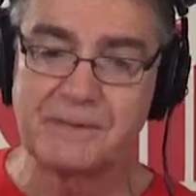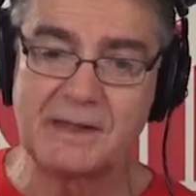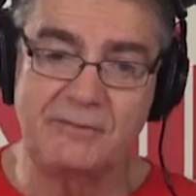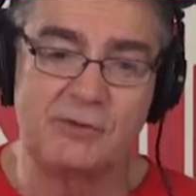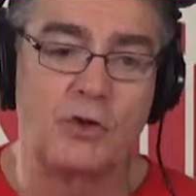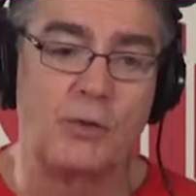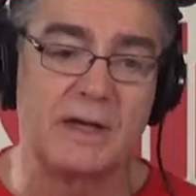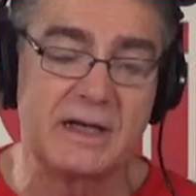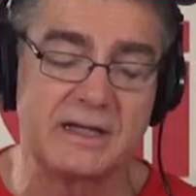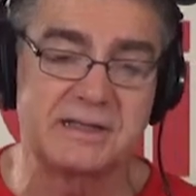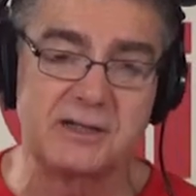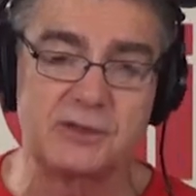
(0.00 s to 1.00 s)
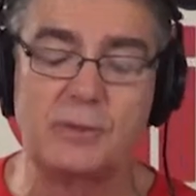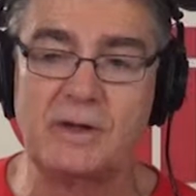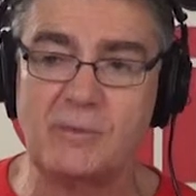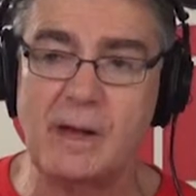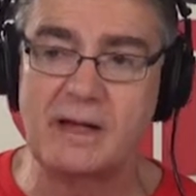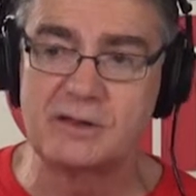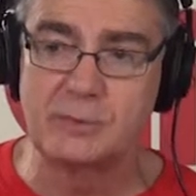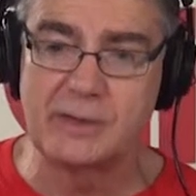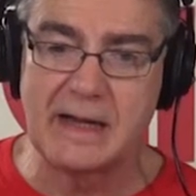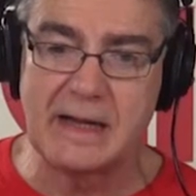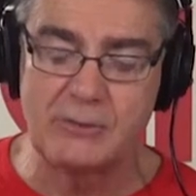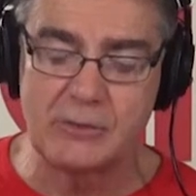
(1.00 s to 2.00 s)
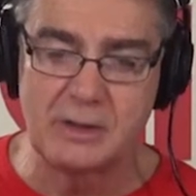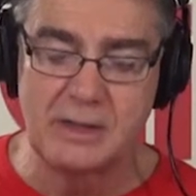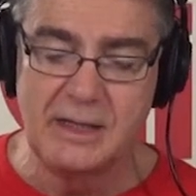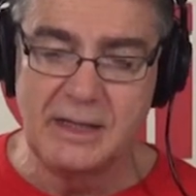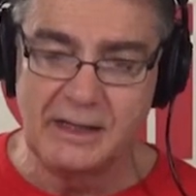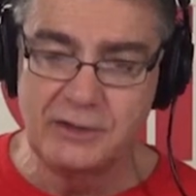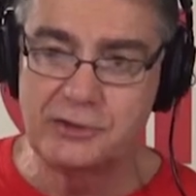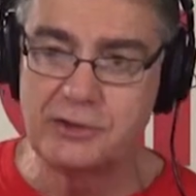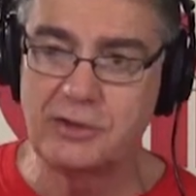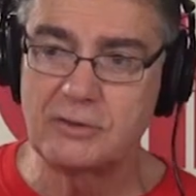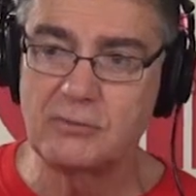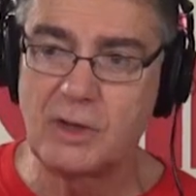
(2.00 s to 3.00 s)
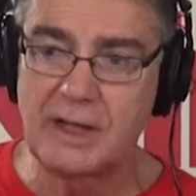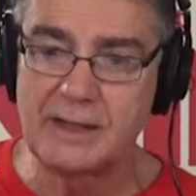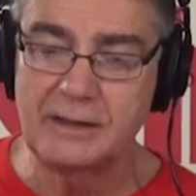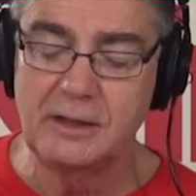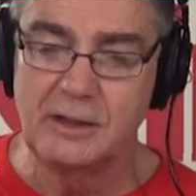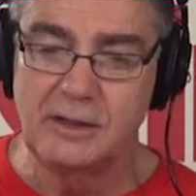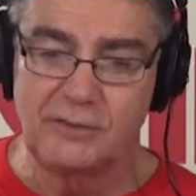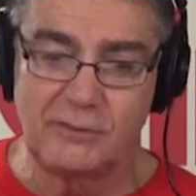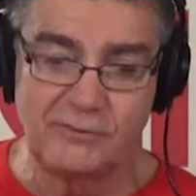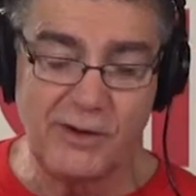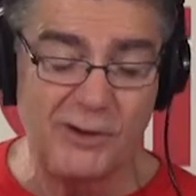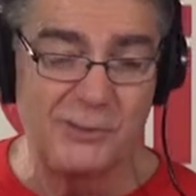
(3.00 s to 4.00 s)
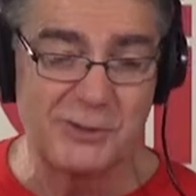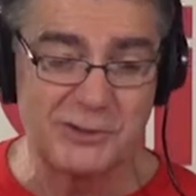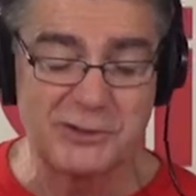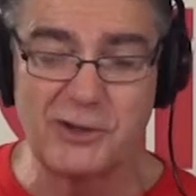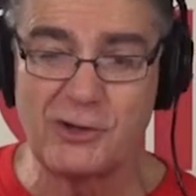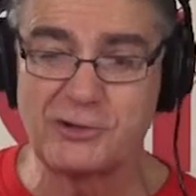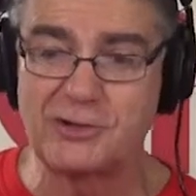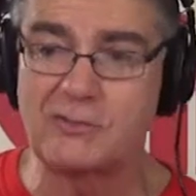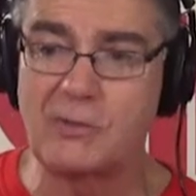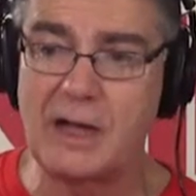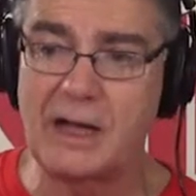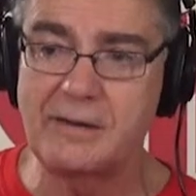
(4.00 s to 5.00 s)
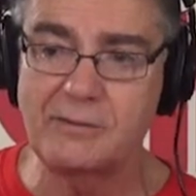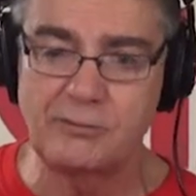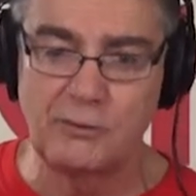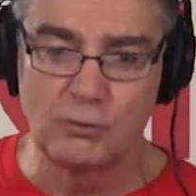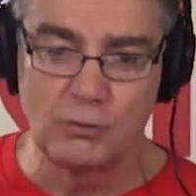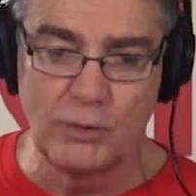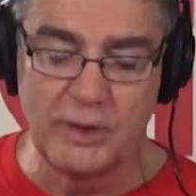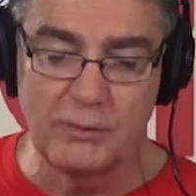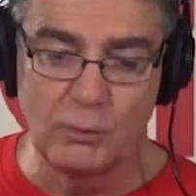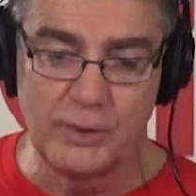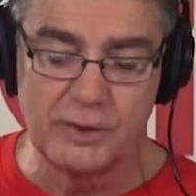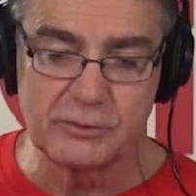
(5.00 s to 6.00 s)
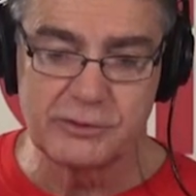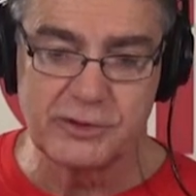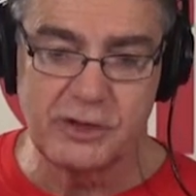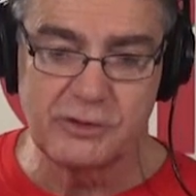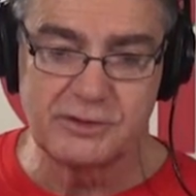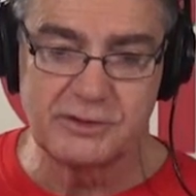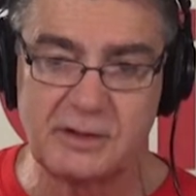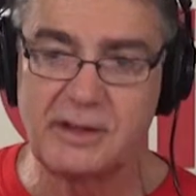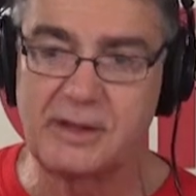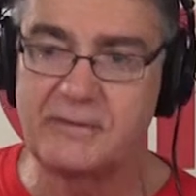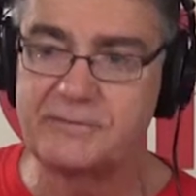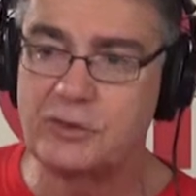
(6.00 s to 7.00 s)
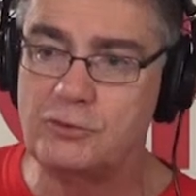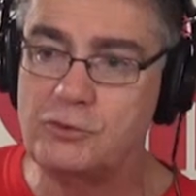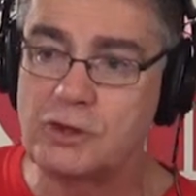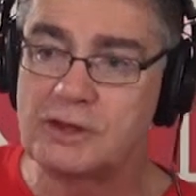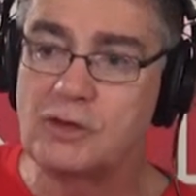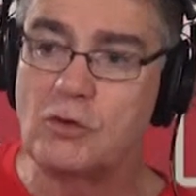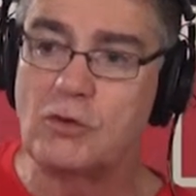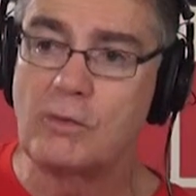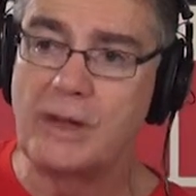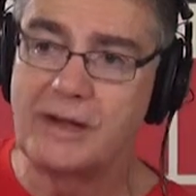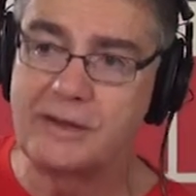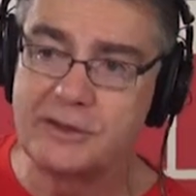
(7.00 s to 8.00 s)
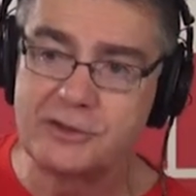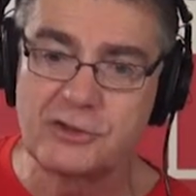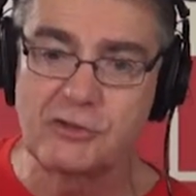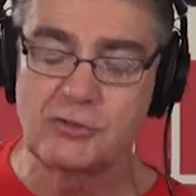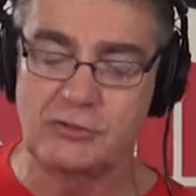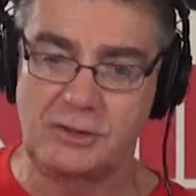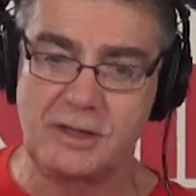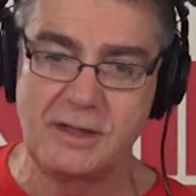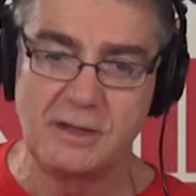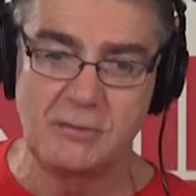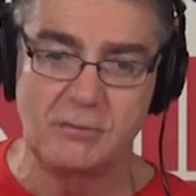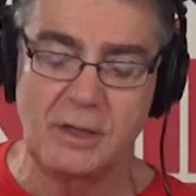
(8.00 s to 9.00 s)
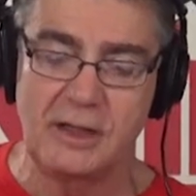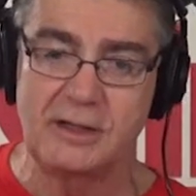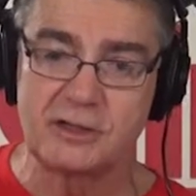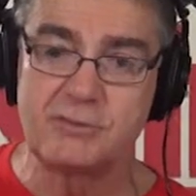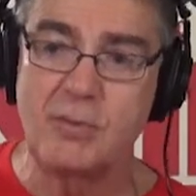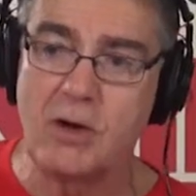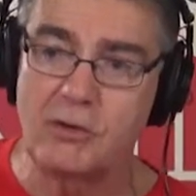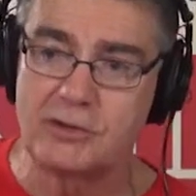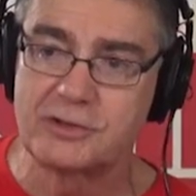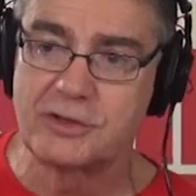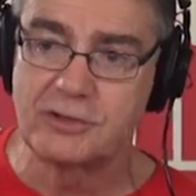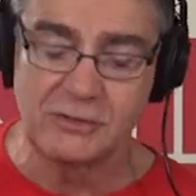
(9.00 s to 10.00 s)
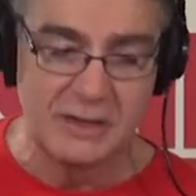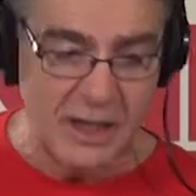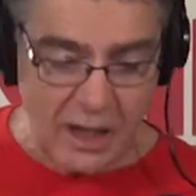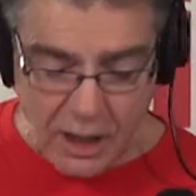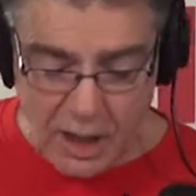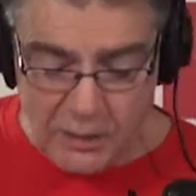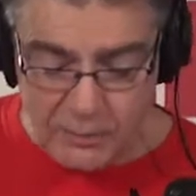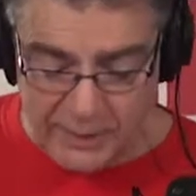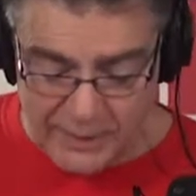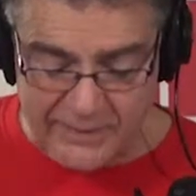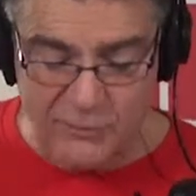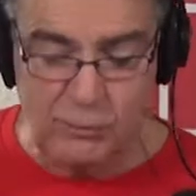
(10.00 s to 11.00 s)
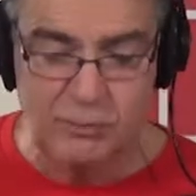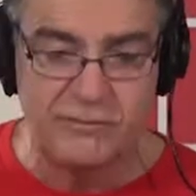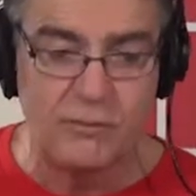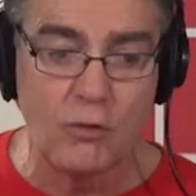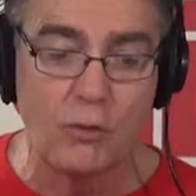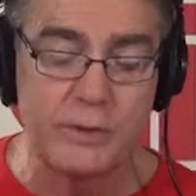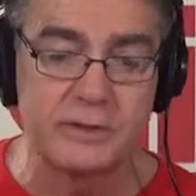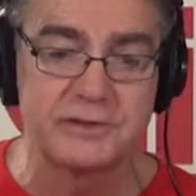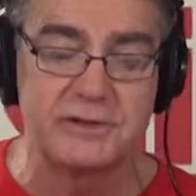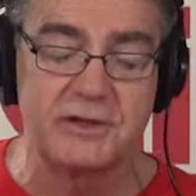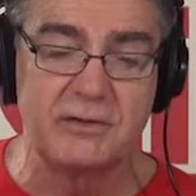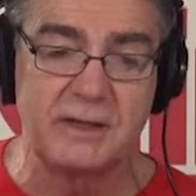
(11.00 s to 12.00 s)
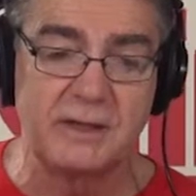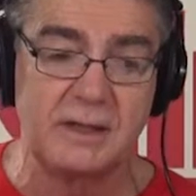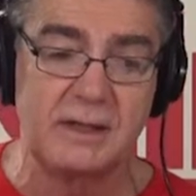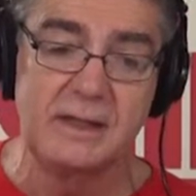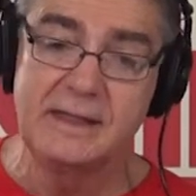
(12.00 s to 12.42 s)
If you're going less than 12 miles per hour and you turn right, the front wheels turn to the right, the rear wheels turn left, so you can go around in a circle, in a smaller circle. Unbelievable four-wheel steering.